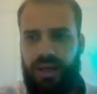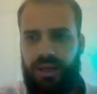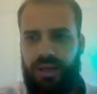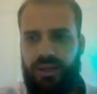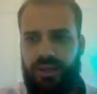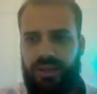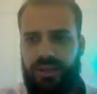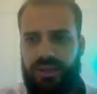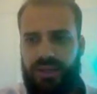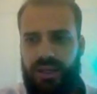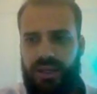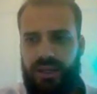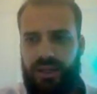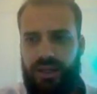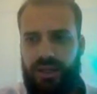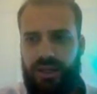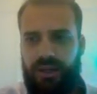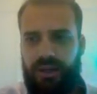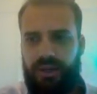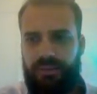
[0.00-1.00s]
You can see that
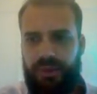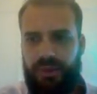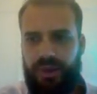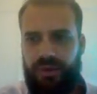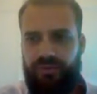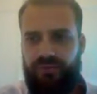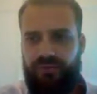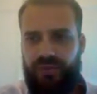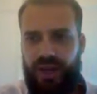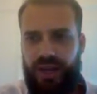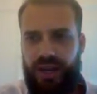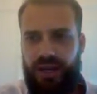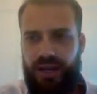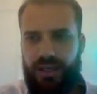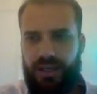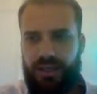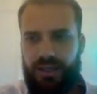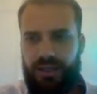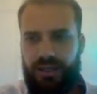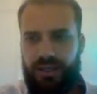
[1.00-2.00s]
I got my fading
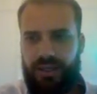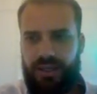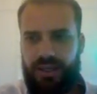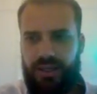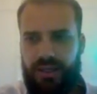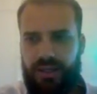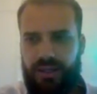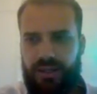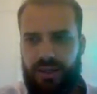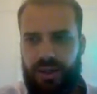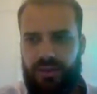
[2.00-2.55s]
LED.